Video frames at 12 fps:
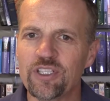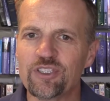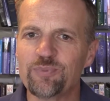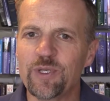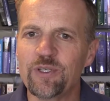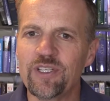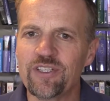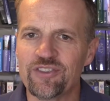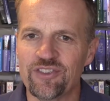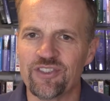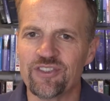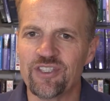
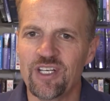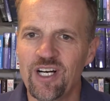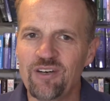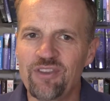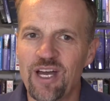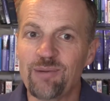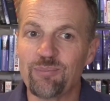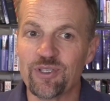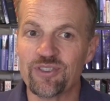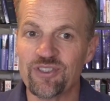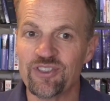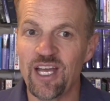experiences of that
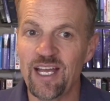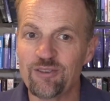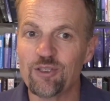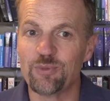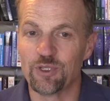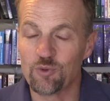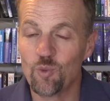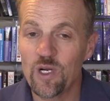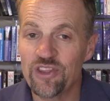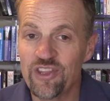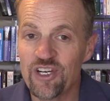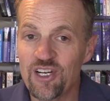person's attributes,
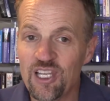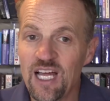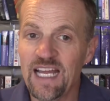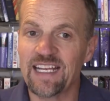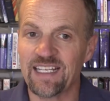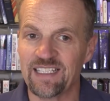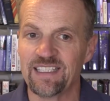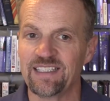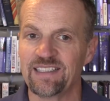what they're like.